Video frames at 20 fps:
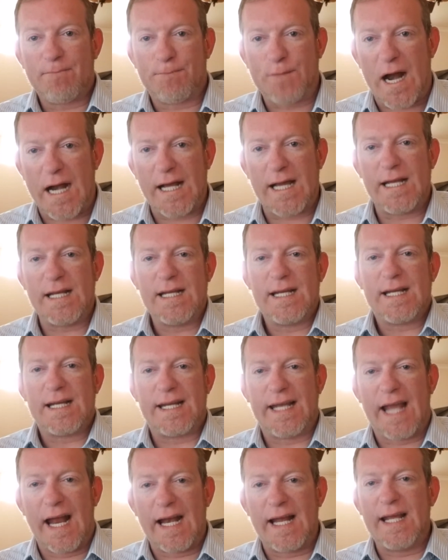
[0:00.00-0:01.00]
Freddie,
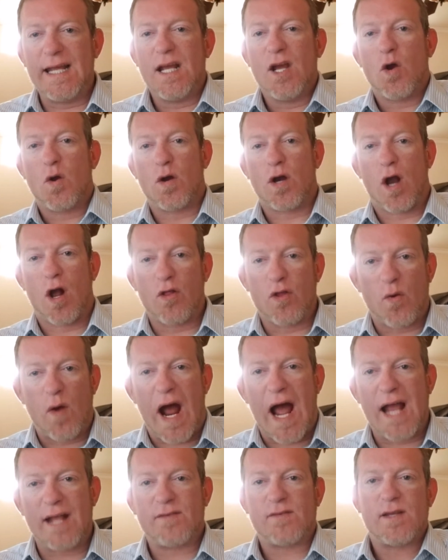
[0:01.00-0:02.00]
Ginnie, or
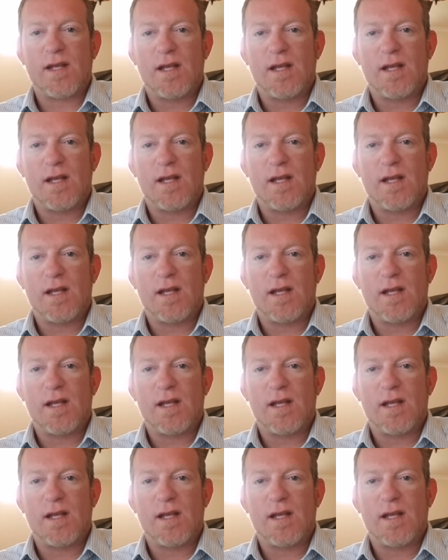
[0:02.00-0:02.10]
otherwise,